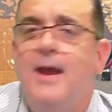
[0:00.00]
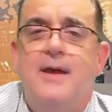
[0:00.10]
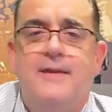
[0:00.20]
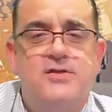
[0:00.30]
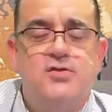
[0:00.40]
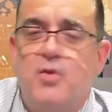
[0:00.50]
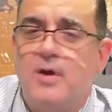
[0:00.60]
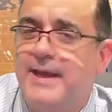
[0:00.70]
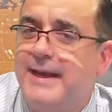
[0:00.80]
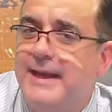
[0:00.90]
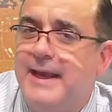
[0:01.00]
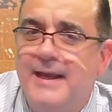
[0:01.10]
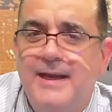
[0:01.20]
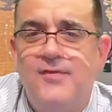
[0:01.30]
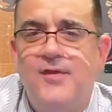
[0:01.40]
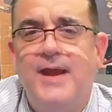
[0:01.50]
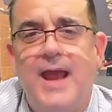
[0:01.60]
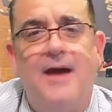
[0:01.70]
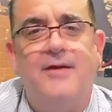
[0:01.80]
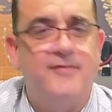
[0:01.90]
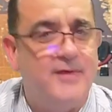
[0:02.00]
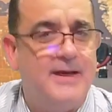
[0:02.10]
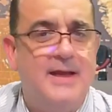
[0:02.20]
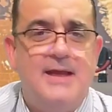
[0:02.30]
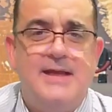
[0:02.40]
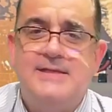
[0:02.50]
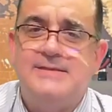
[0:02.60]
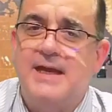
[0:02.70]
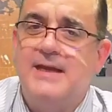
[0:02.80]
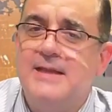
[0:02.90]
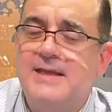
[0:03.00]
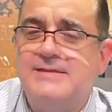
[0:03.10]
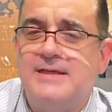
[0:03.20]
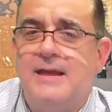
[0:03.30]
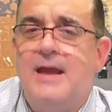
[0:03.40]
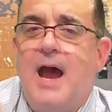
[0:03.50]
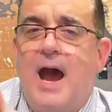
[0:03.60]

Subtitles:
that you weren't getting anything out of it, he's saying, listen,